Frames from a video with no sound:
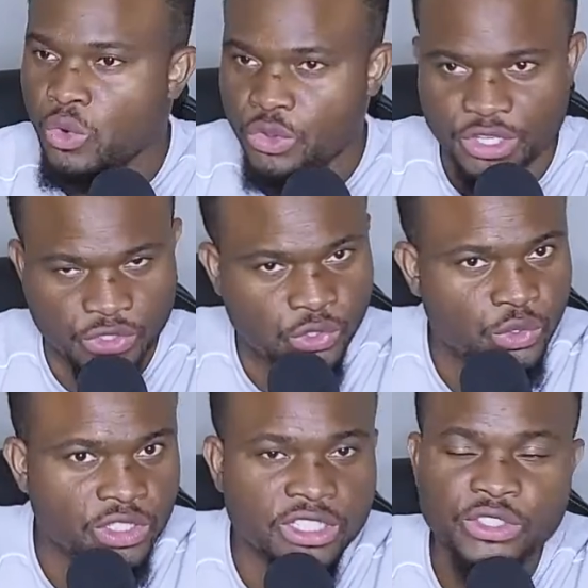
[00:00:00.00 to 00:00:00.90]
you're a
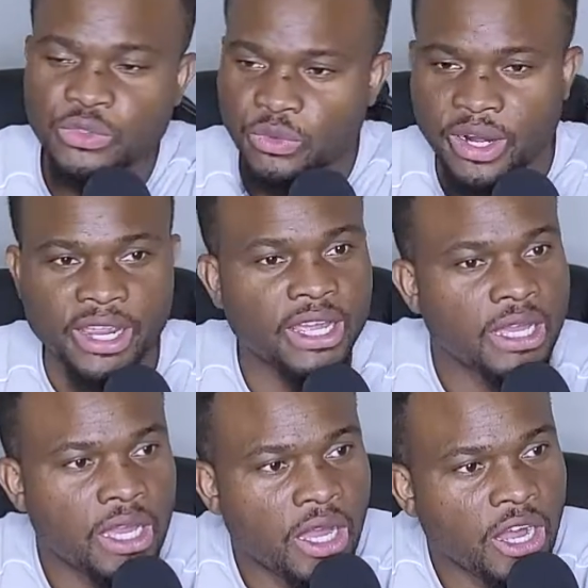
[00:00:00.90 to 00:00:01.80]
student, right?
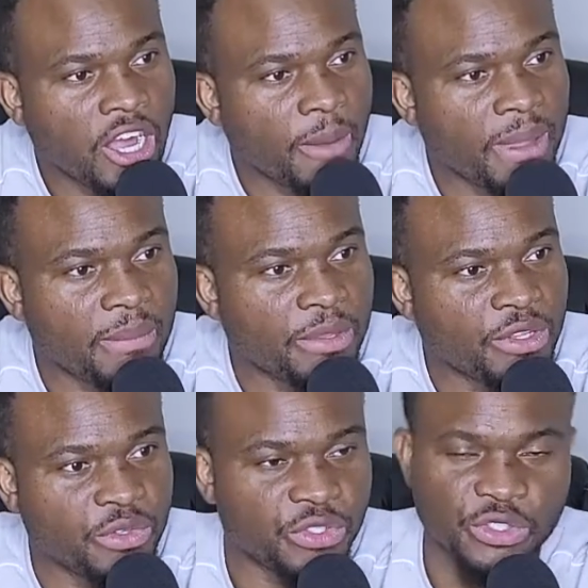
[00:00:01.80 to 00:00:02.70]
or maybe
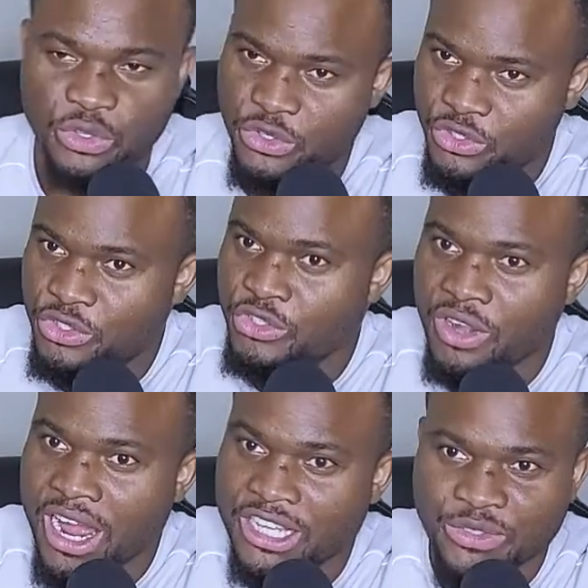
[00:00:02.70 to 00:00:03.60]
you you know you just
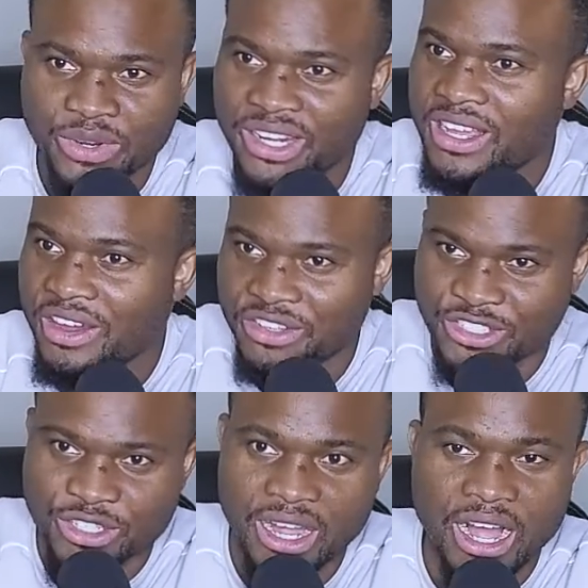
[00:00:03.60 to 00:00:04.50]
graduated, got a
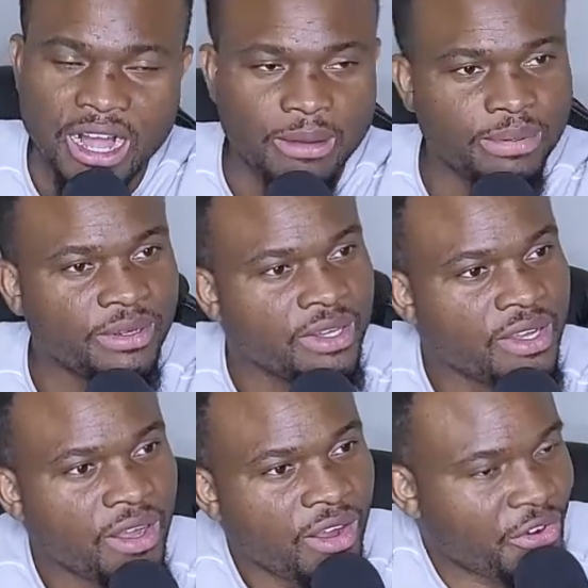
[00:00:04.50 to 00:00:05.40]
job,
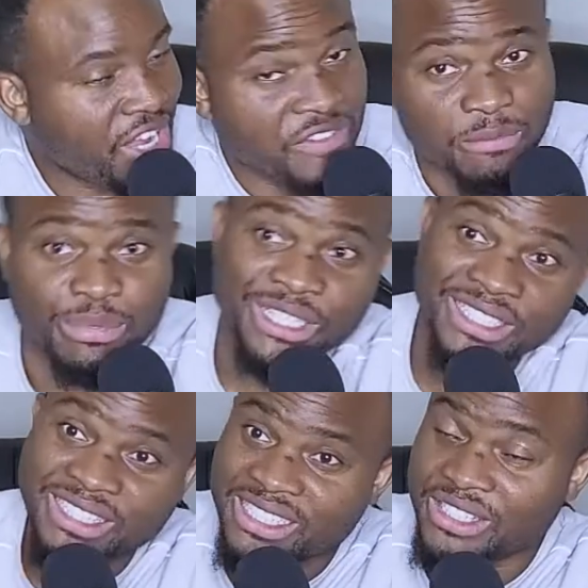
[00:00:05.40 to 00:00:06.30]
or you have a
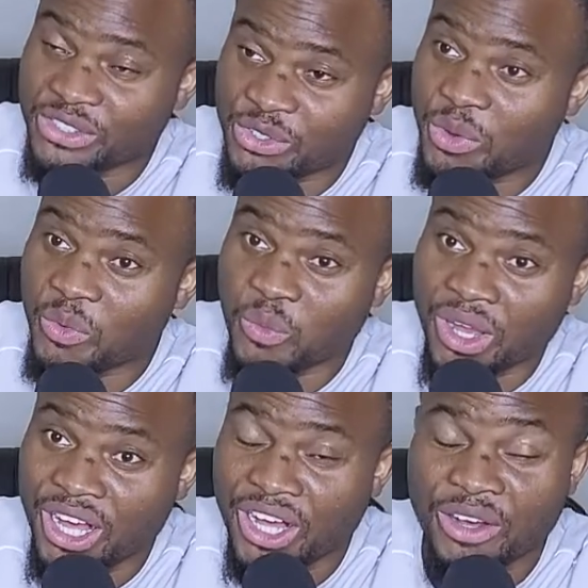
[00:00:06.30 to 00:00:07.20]
business, it's going
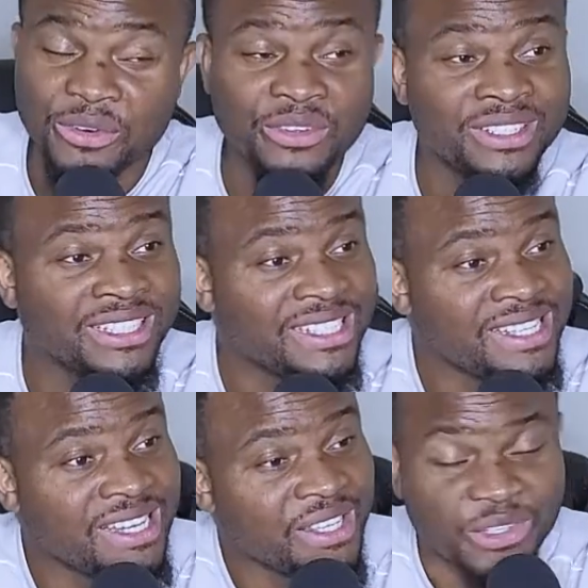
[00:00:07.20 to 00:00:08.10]
well.
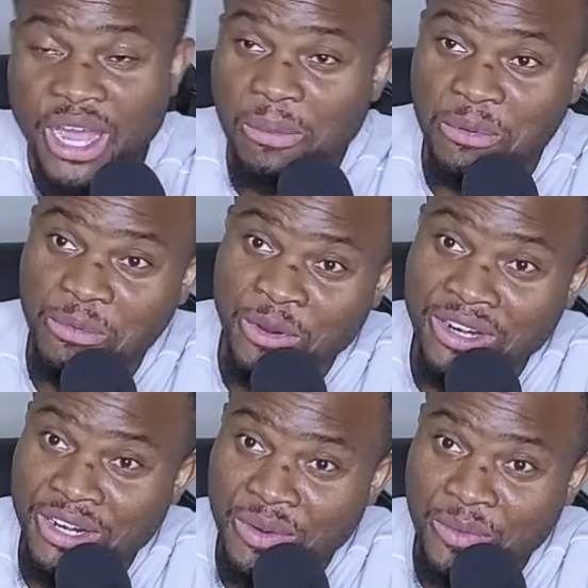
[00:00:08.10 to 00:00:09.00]
You got
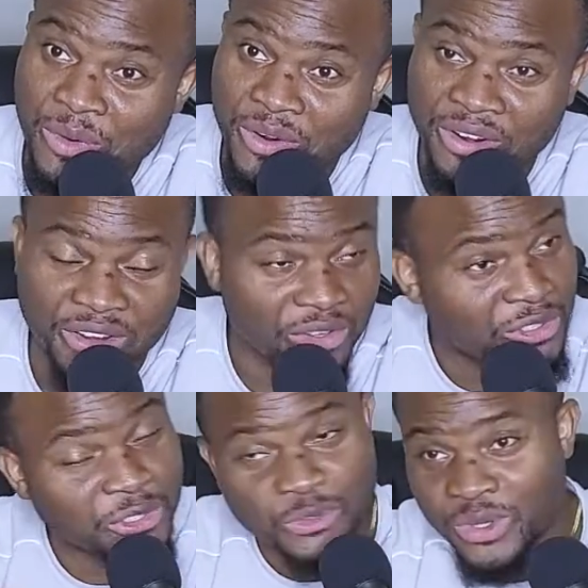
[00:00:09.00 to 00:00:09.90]
promoted at work. Your
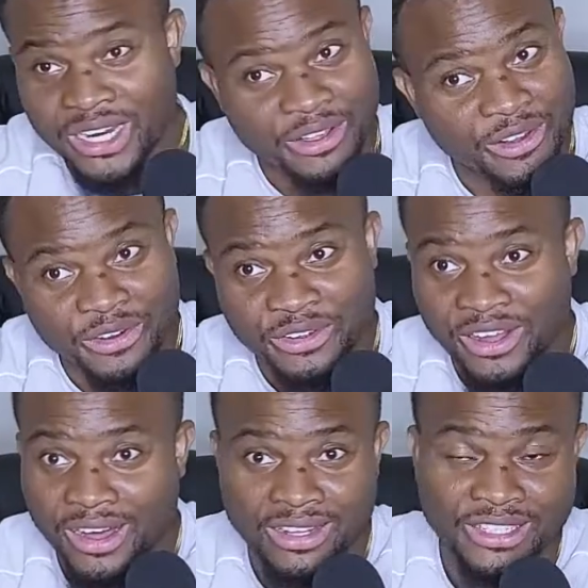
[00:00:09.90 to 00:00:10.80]
children are going to
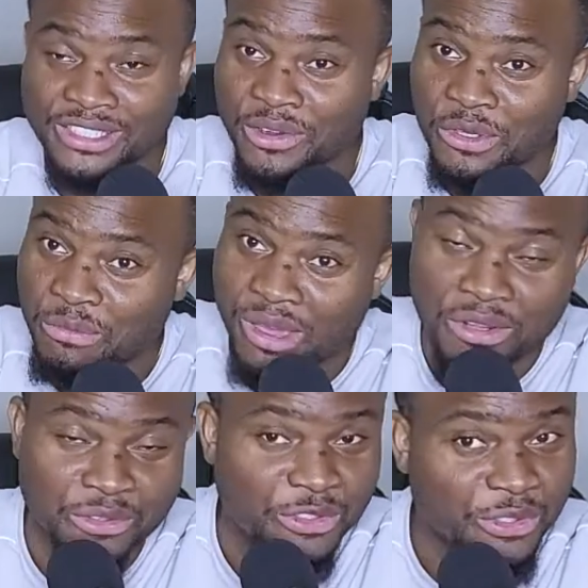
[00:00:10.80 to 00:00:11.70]
college, going to
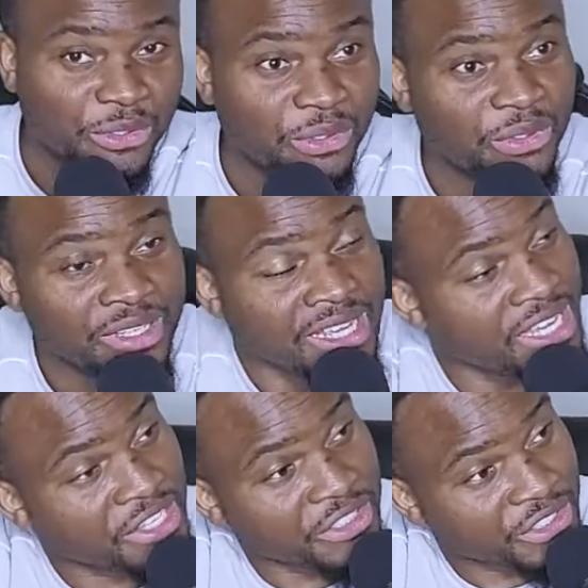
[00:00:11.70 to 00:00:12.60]
medical school,
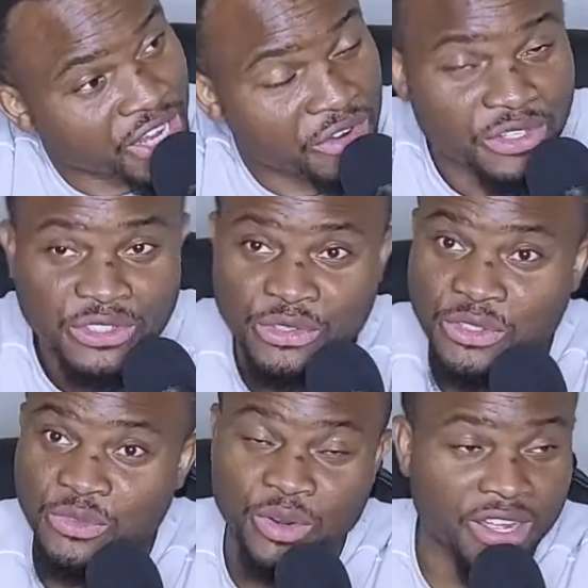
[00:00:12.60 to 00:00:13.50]
engineering
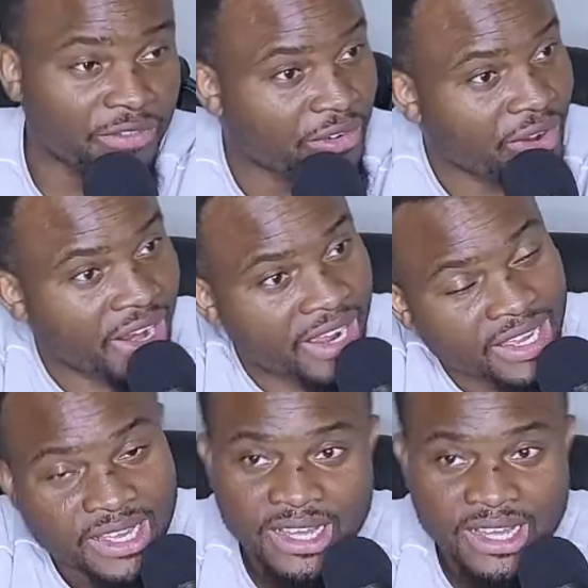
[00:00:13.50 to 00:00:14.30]
schools, whatever, right?